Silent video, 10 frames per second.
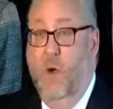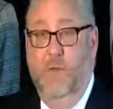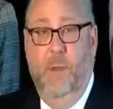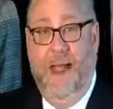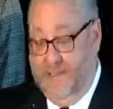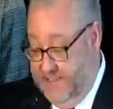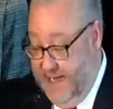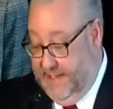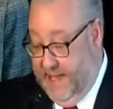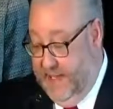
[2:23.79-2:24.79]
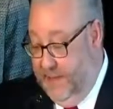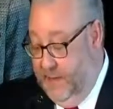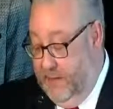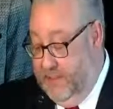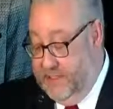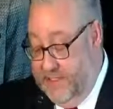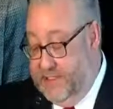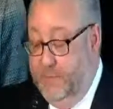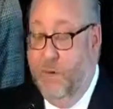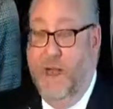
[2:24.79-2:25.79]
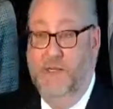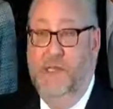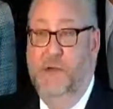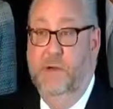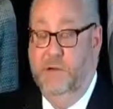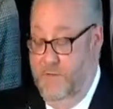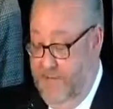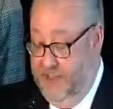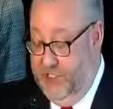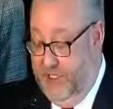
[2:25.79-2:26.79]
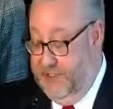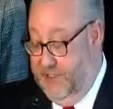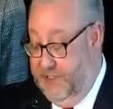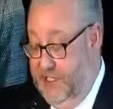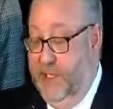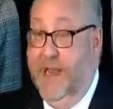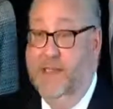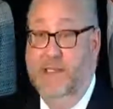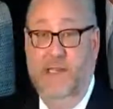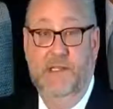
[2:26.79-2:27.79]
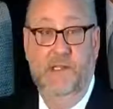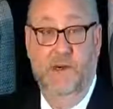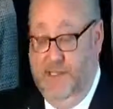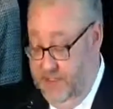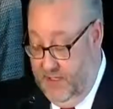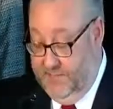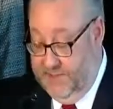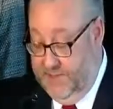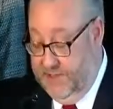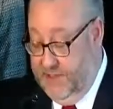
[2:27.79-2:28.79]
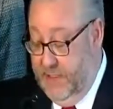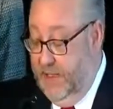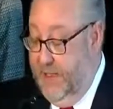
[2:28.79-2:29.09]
Over the past decade, seasoned prosecutors from Main Justice and United States Attorney's offices,